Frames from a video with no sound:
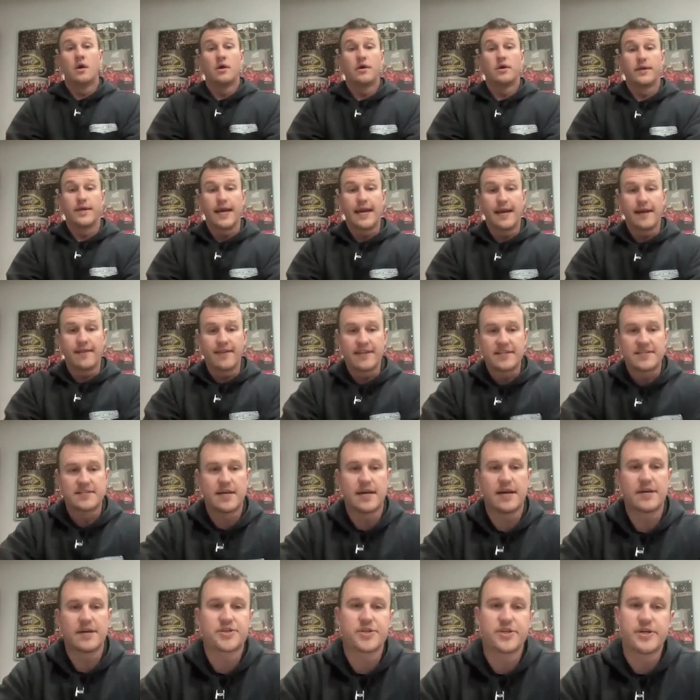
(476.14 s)
Yeah, that's
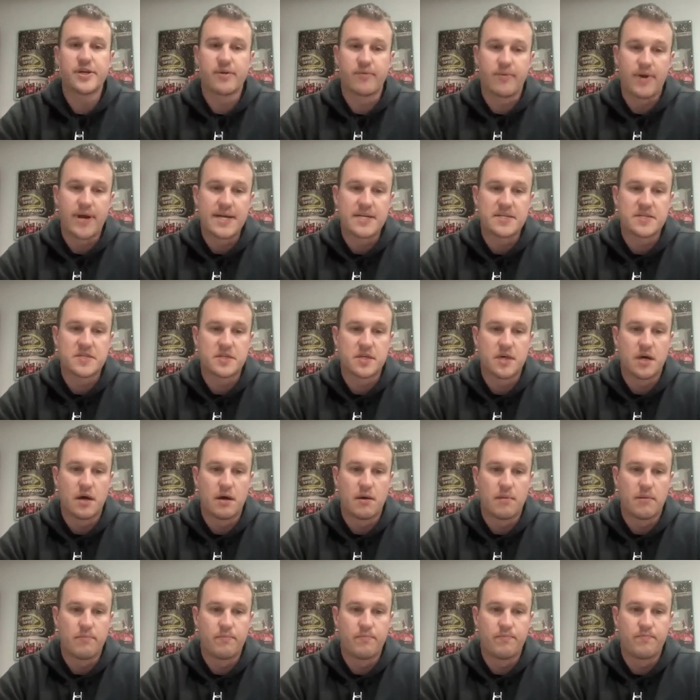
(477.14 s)
actually a race
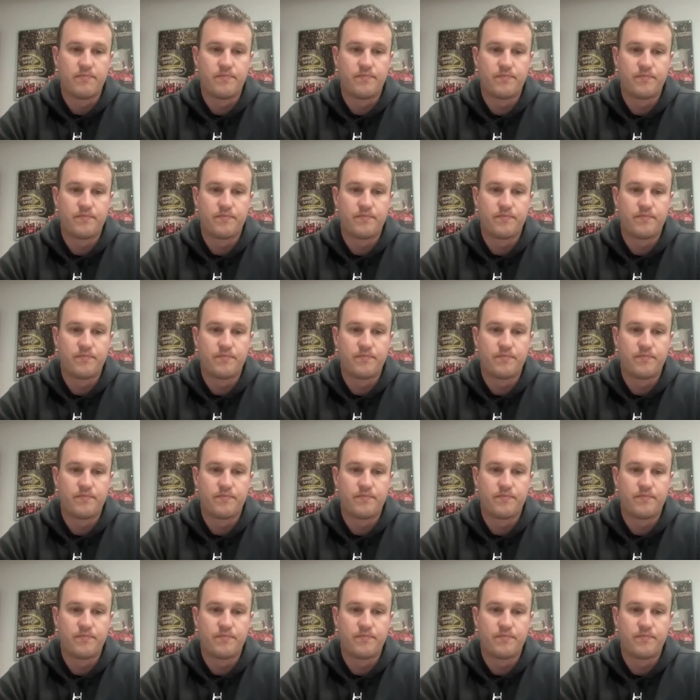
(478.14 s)
um,